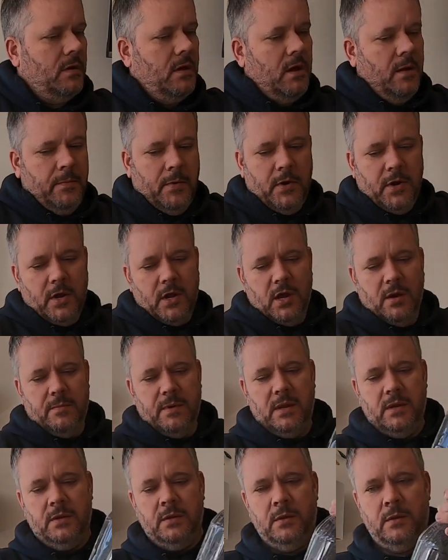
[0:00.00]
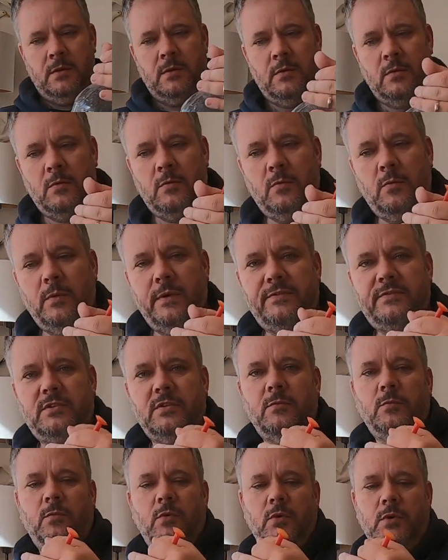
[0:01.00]
I'm going to come in with
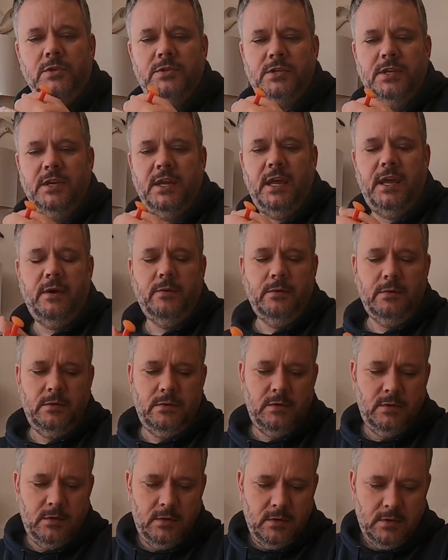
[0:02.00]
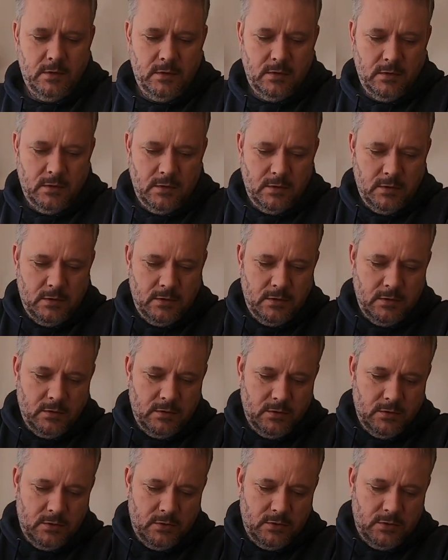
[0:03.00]
some water now,
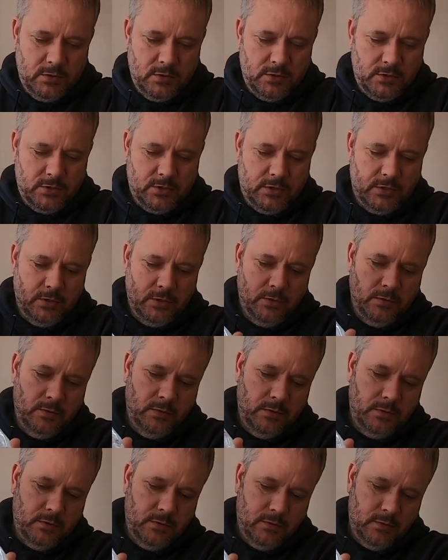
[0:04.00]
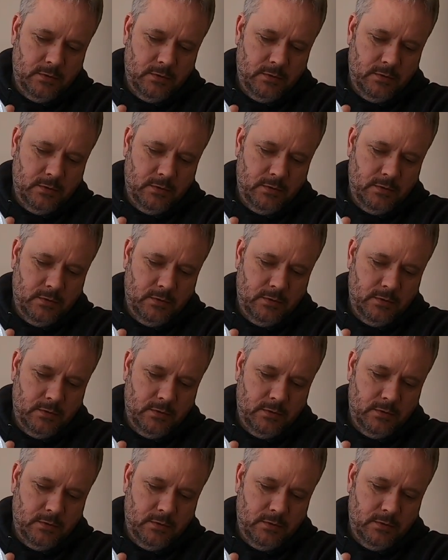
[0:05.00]
just to